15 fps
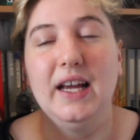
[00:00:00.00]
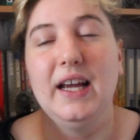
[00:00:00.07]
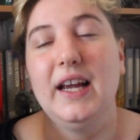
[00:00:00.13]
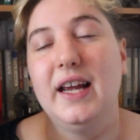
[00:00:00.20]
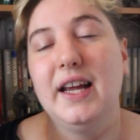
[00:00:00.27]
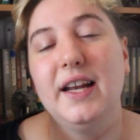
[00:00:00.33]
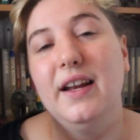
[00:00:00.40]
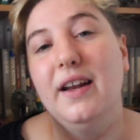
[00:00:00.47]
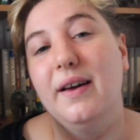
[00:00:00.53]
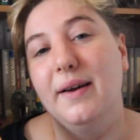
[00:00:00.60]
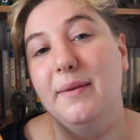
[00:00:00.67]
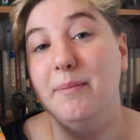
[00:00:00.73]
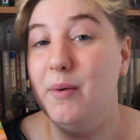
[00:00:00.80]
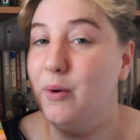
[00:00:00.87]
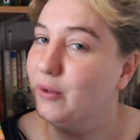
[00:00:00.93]
in
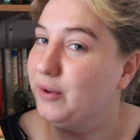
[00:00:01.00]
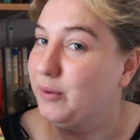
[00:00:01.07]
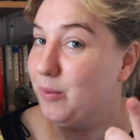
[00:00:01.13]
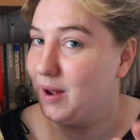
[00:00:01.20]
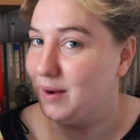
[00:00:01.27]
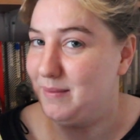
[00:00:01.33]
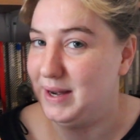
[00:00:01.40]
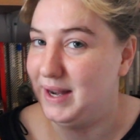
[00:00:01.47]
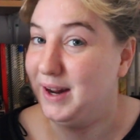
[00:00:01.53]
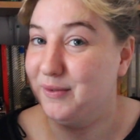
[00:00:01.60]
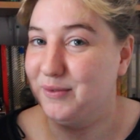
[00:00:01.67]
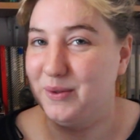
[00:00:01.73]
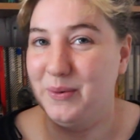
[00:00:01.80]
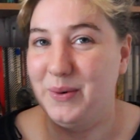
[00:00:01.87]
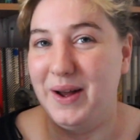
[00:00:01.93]
more than one meaning
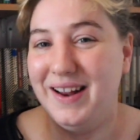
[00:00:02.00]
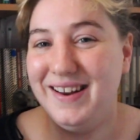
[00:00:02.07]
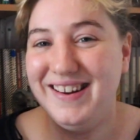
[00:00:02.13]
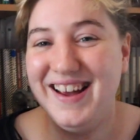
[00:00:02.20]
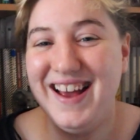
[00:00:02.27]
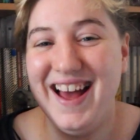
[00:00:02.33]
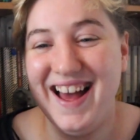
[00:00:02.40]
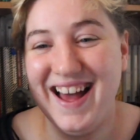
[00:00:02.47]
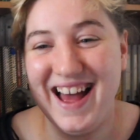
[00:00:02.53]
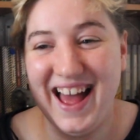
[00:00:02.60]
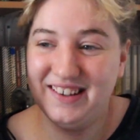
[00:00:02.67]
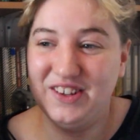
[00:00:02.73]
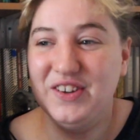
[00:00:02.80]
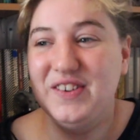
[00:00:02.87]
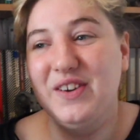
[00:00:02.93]
of the word.
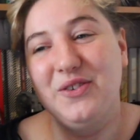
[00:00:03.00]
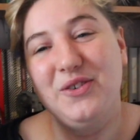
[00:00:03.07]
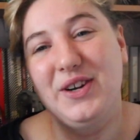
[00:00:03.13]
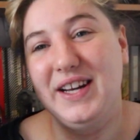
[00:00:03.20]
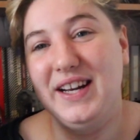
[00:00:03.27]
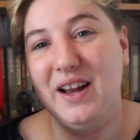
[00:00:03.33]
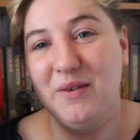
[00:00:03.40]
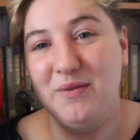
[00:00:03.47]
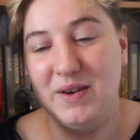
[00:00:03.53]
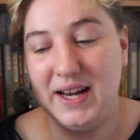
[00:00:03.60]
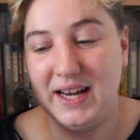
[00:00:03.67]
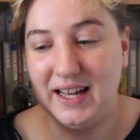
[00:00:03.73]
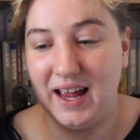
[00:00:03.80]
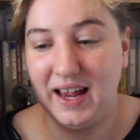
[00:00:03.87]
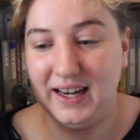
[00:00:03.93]
It's just a really
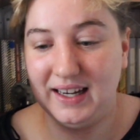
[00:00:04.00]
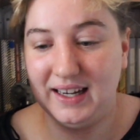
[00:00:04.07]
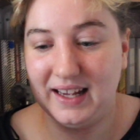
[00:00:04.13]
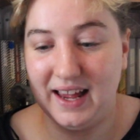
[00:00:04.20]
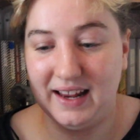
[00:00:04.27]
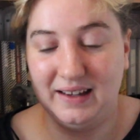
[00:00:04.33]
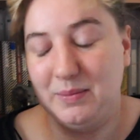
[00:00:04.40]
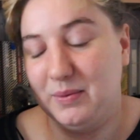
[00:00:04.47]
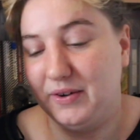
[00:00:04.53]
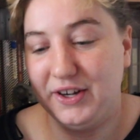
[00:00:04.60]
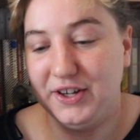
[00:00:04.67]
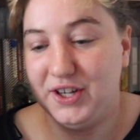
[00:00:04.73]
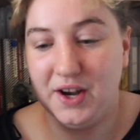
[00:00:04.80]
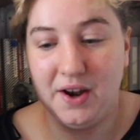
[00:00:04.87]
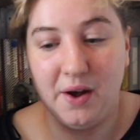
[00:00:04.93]
lovely like
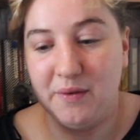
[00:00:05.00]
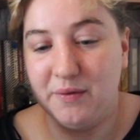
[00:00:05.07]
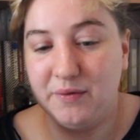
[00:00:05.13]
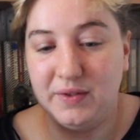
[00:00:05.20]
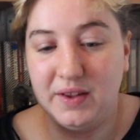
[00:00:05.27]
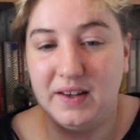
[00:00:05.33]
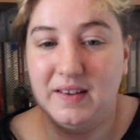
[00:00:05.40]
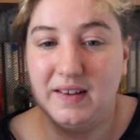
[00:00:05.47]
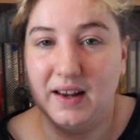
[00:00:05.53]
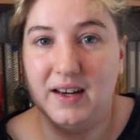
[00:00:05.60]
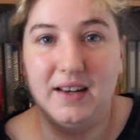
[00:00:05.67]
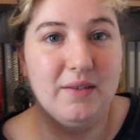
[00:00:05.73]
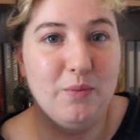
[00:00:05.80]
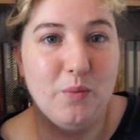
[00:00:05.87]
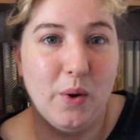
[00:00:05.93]
exploration of this
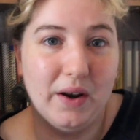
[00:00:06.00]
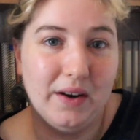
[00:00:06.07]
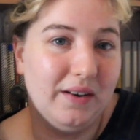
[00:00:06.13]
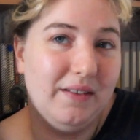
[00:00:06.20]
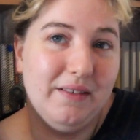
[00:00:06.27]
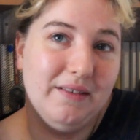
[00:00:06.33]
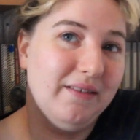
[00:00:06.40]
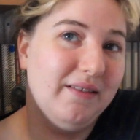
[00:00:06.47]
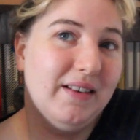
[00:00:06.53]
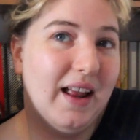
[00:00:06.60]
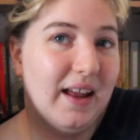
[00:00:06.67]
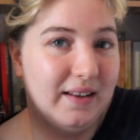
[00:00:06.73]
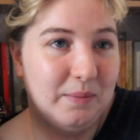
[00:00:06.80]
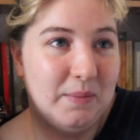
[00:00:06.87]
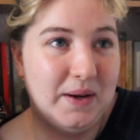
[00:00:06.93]
like one
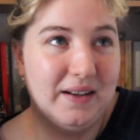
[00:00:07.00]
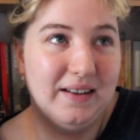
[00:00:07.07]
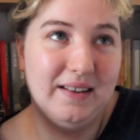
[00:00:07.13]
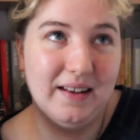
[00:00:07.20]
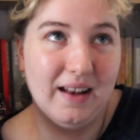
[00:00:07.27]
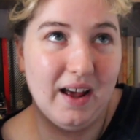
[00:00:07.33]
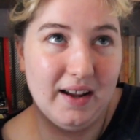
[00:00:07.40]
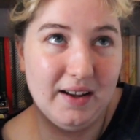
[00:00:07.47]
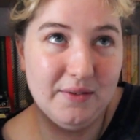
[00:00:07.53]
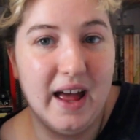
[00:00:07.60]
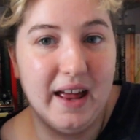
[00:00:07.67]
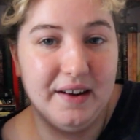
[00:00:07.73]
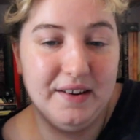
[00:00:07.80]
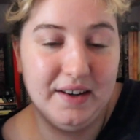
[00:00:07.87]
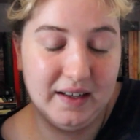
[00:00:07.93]
lesbian's life
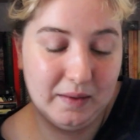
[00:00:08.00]
and